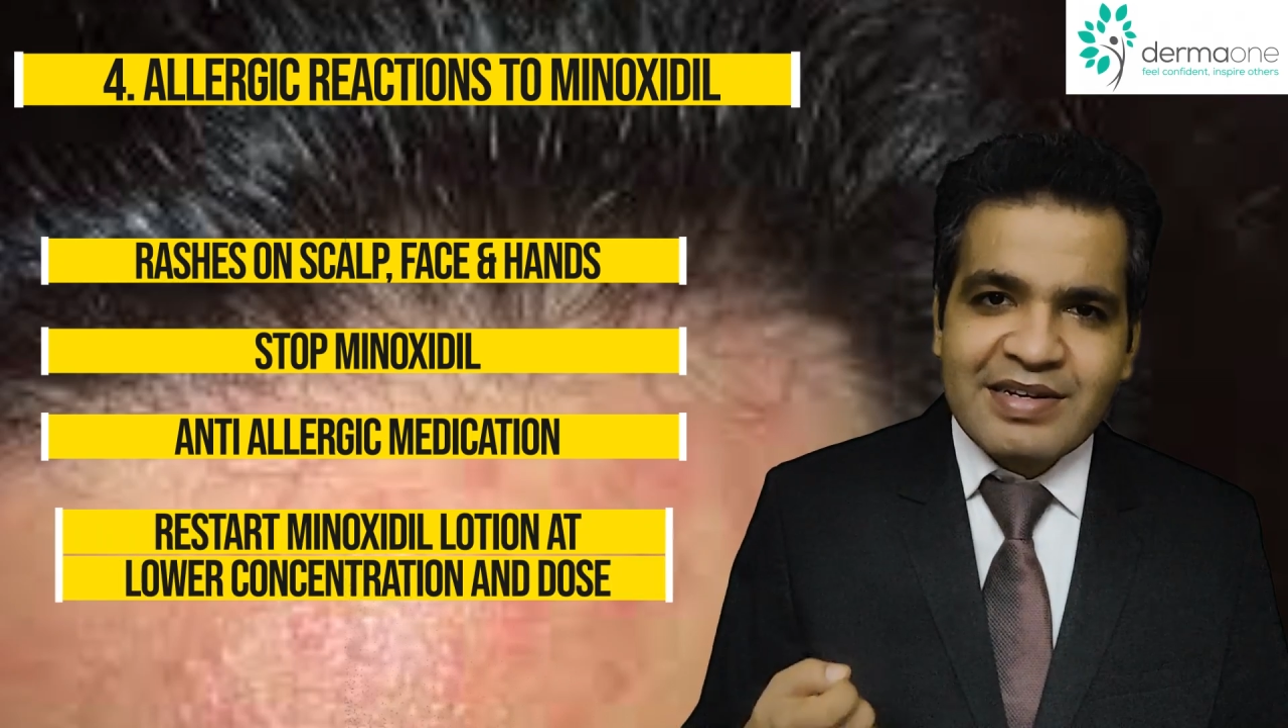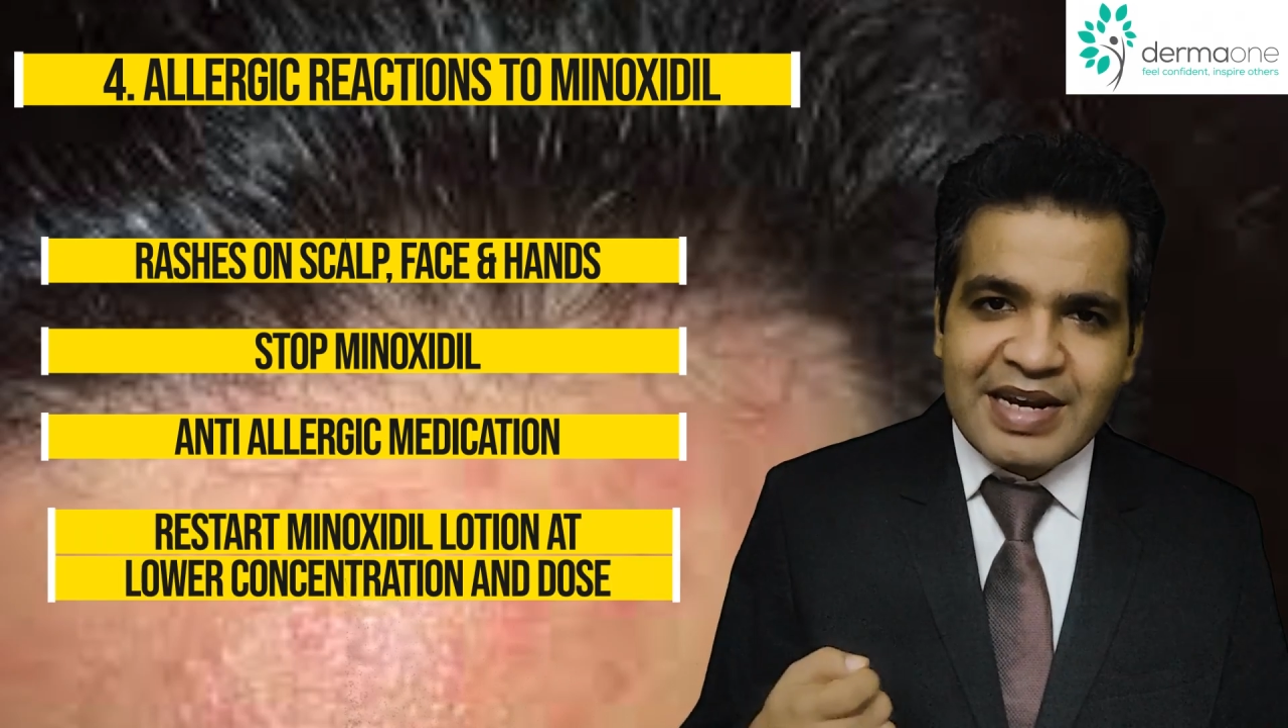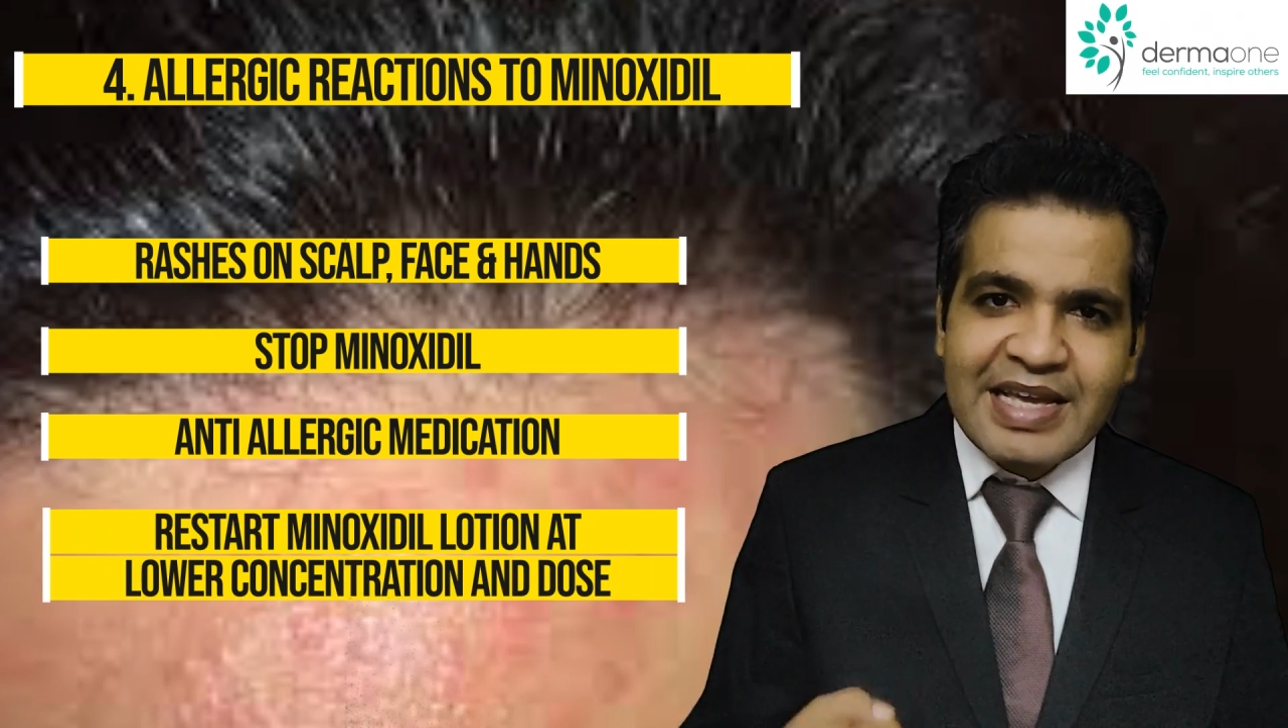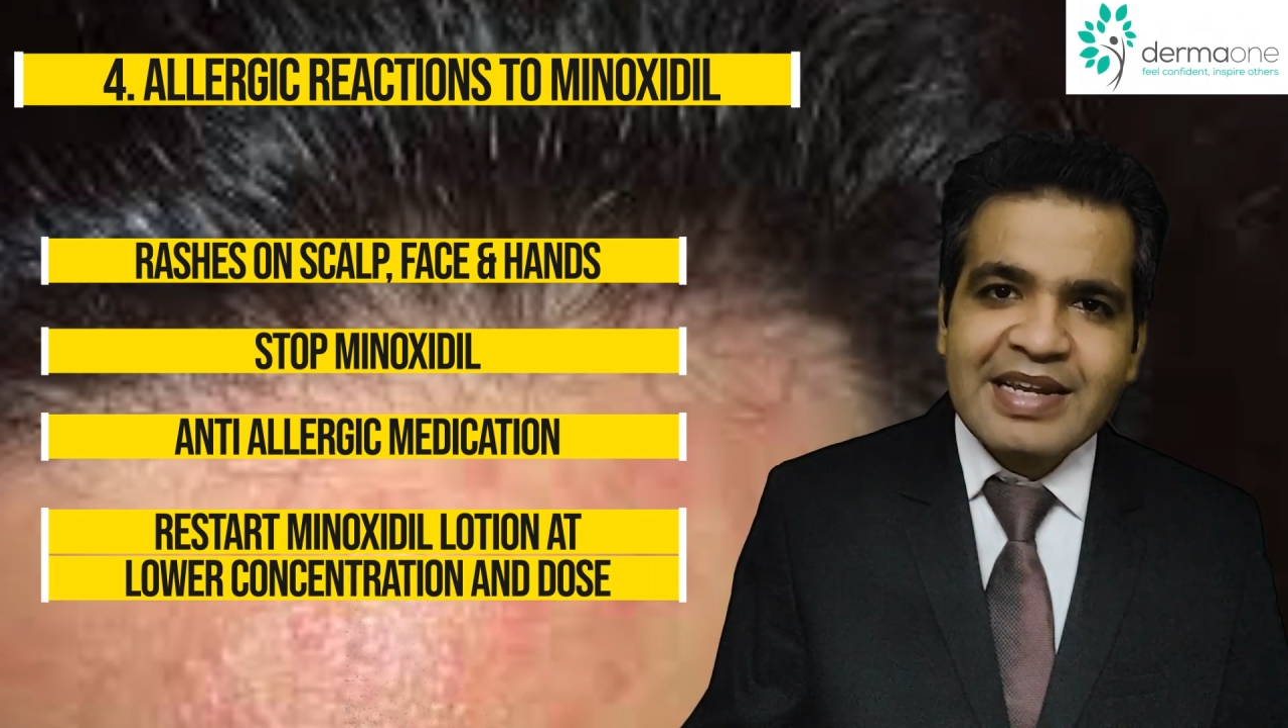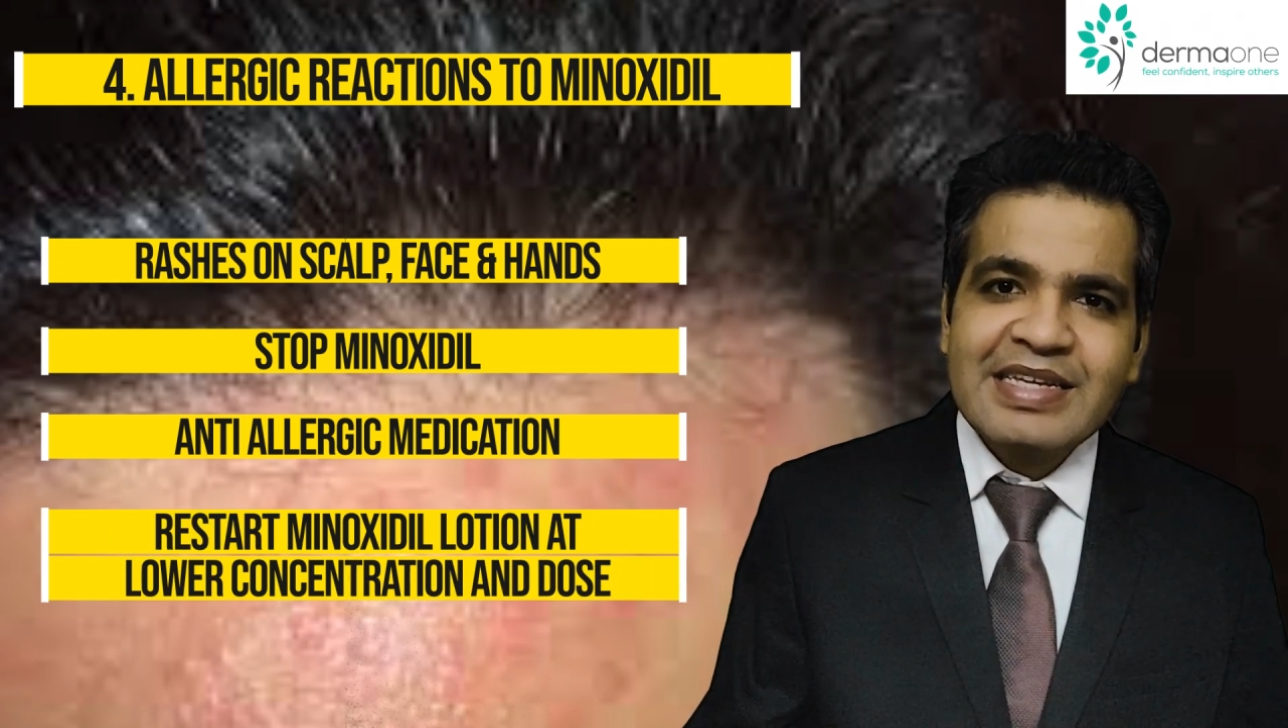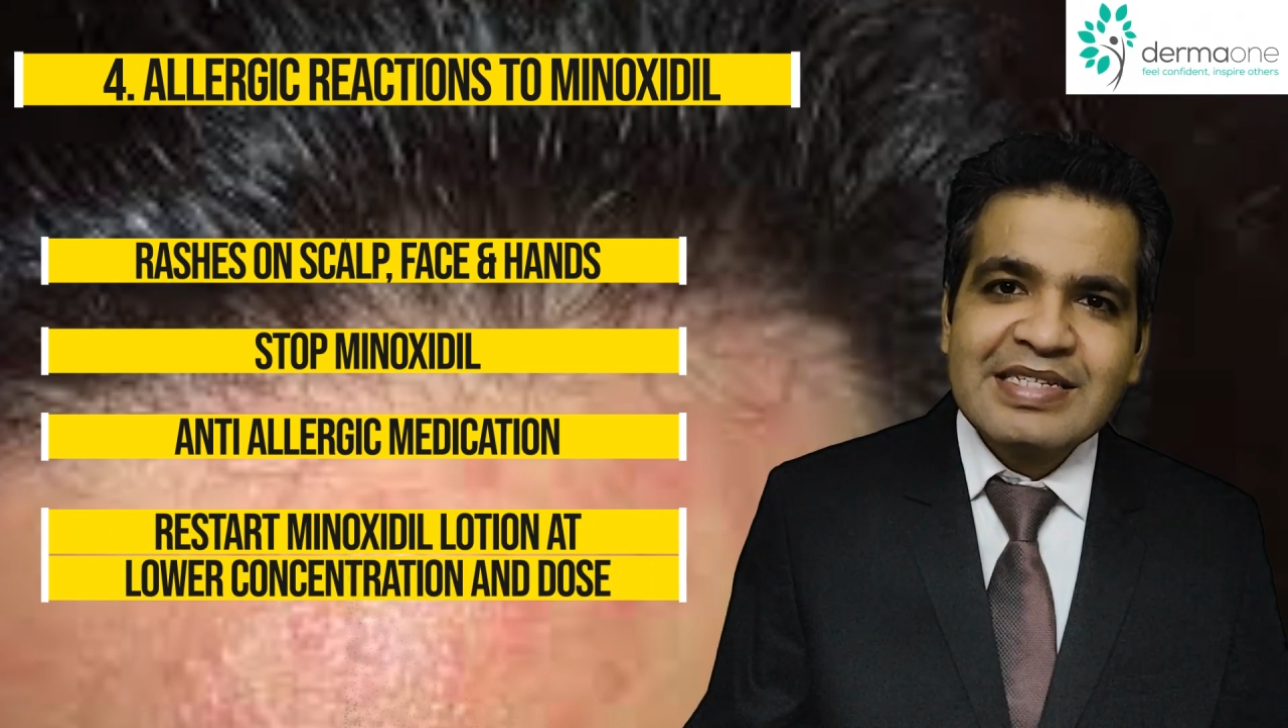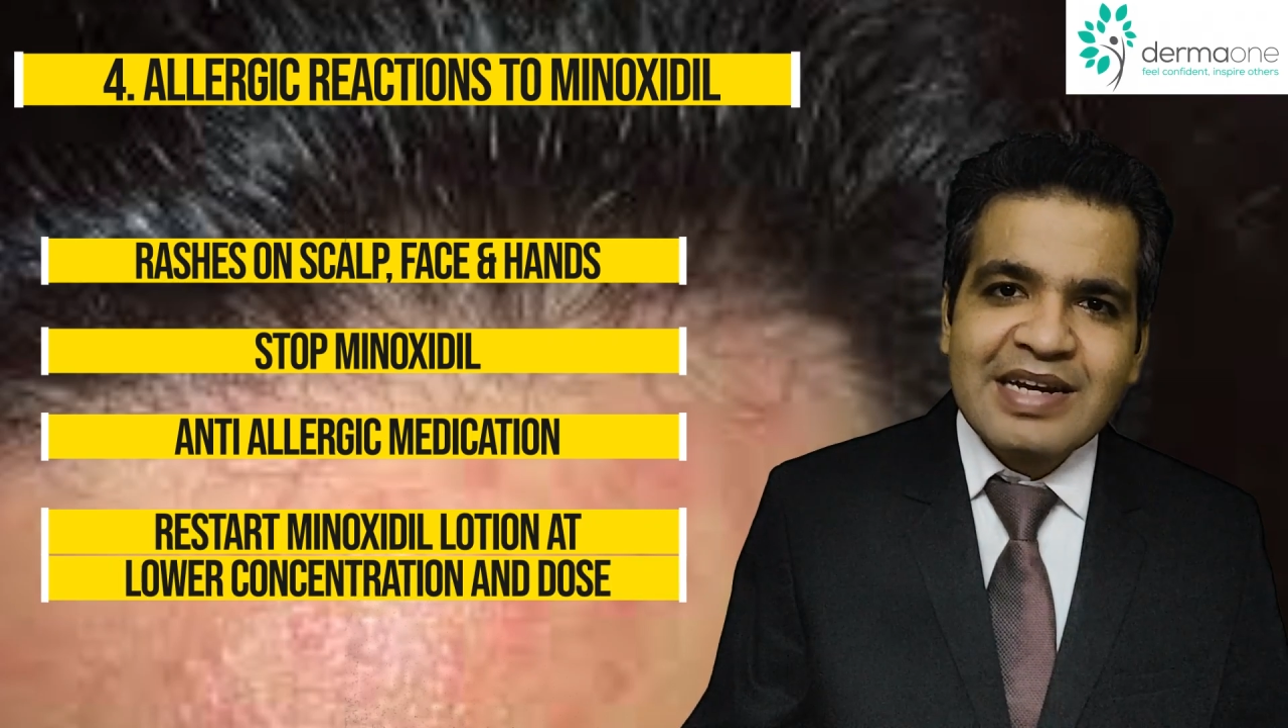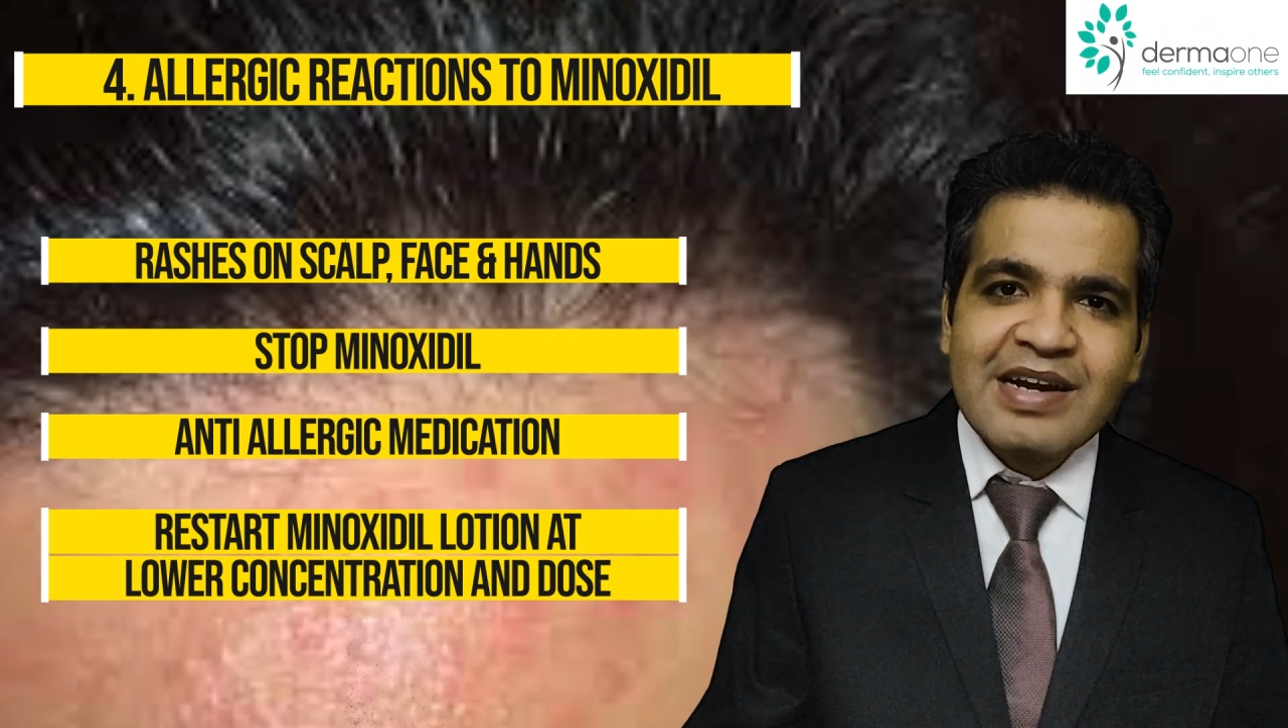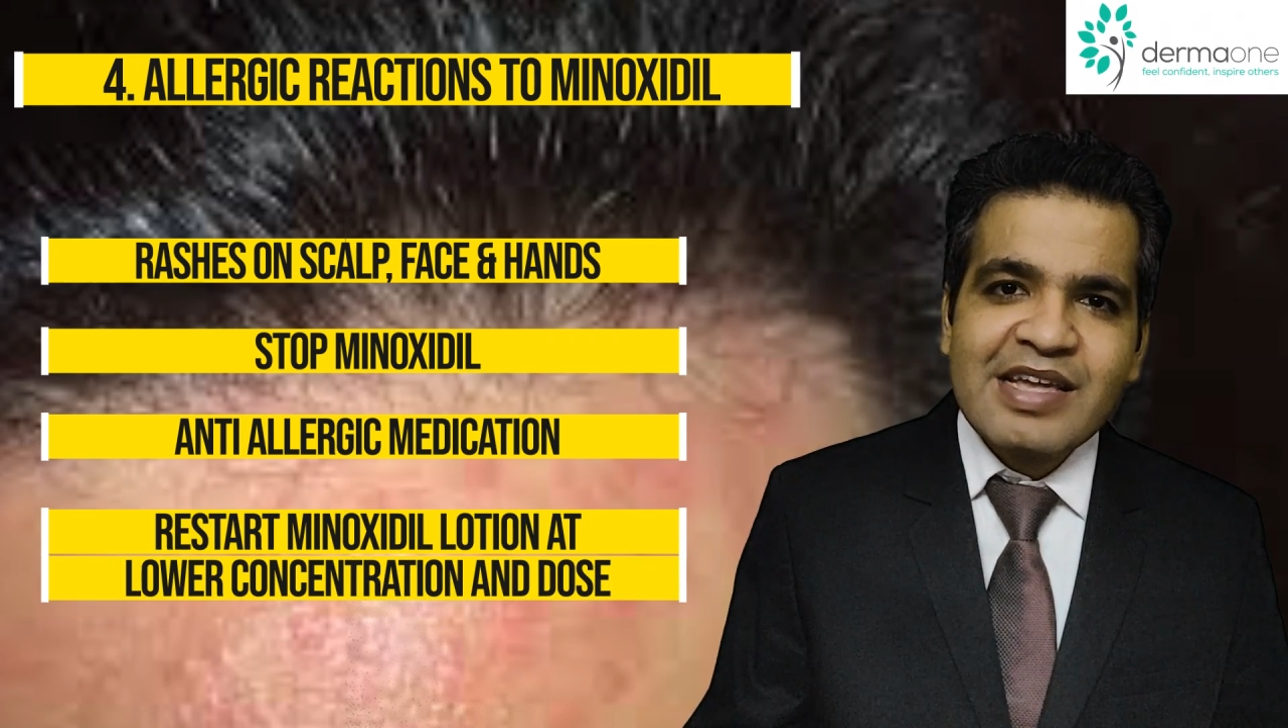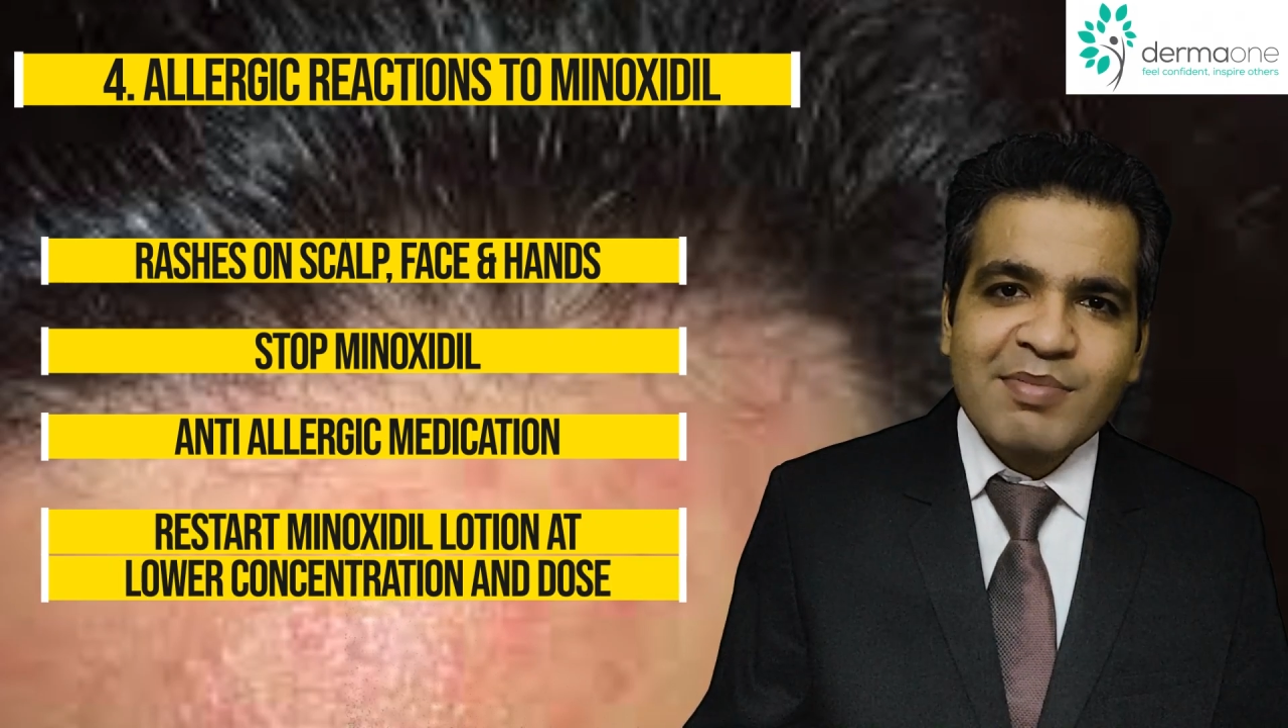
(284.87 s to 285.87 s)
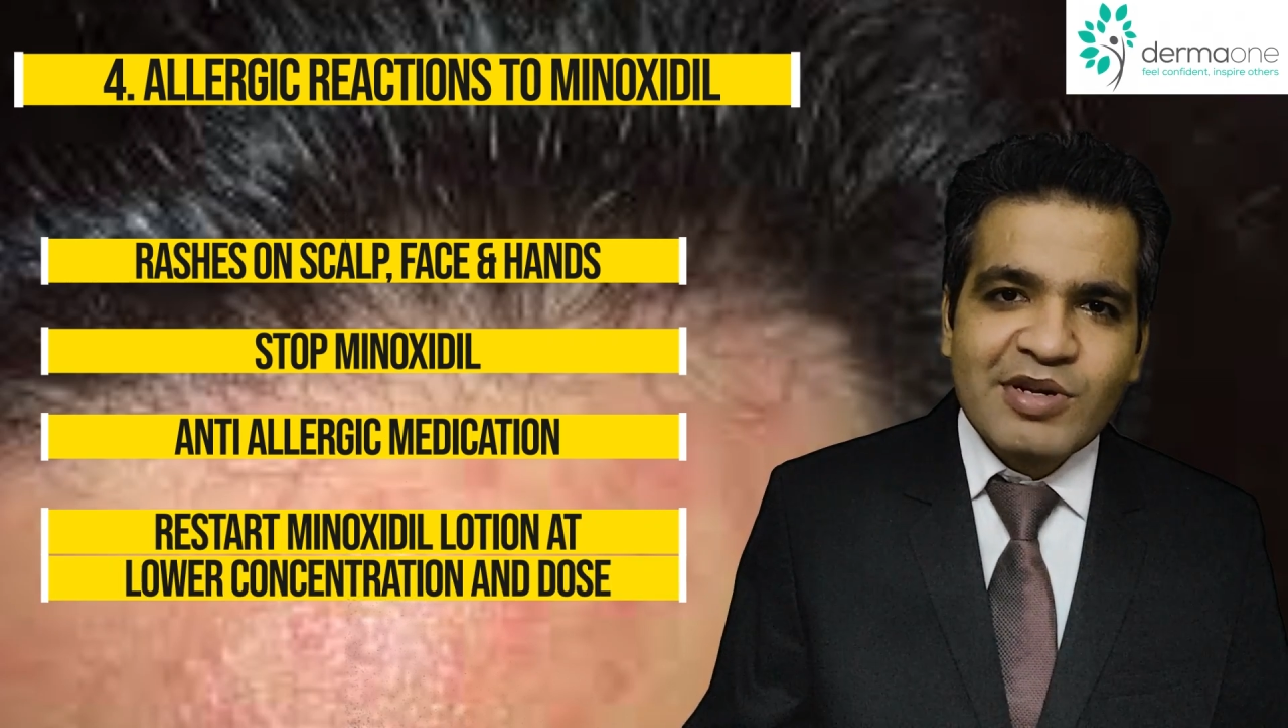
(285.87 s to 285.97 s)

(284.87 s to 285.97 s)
try restarting